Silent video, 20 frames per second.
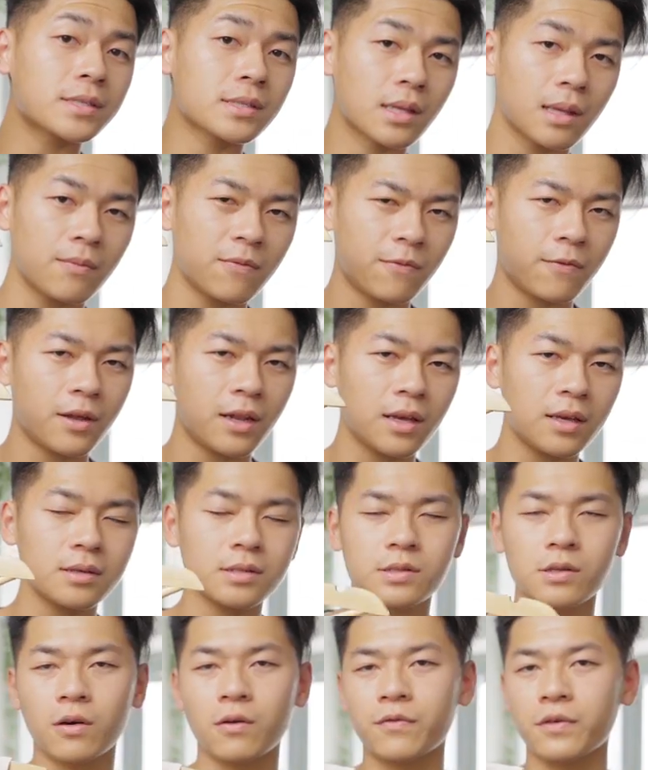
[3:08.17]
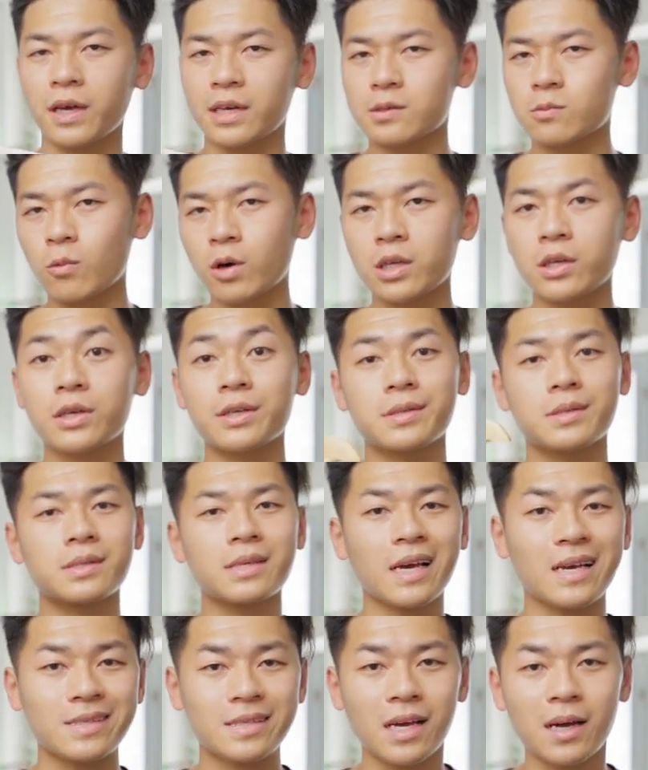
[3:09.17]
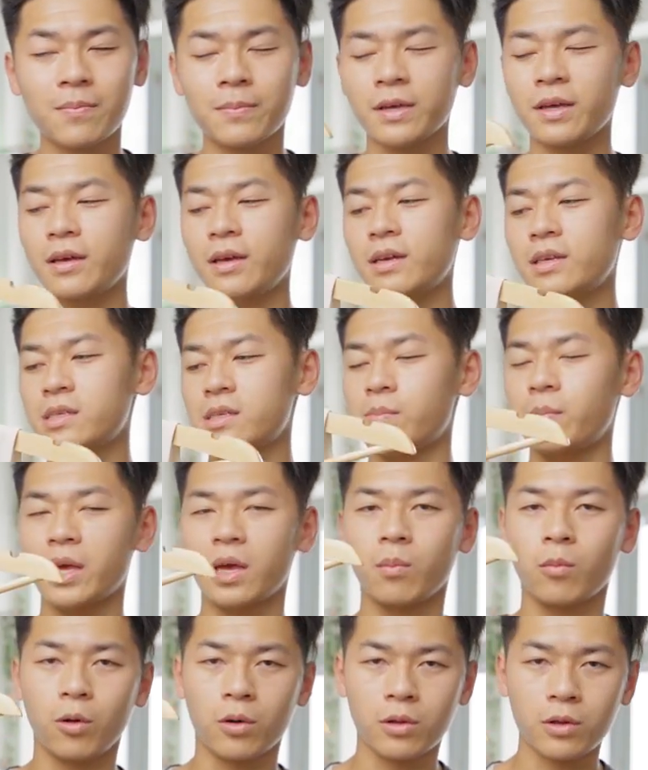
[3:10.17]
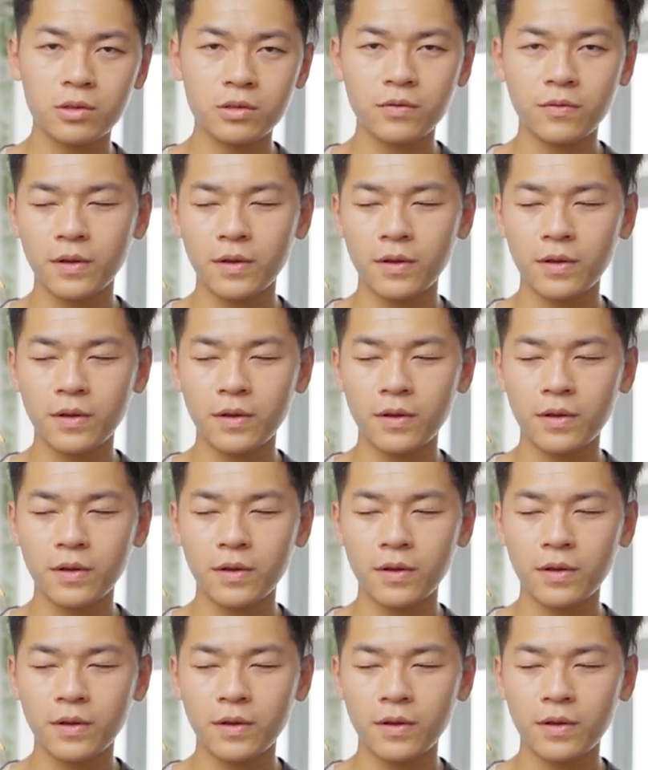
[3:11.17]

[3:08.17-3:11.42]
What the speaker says: slim fitting. So if you guys want, you can size up to make it more loose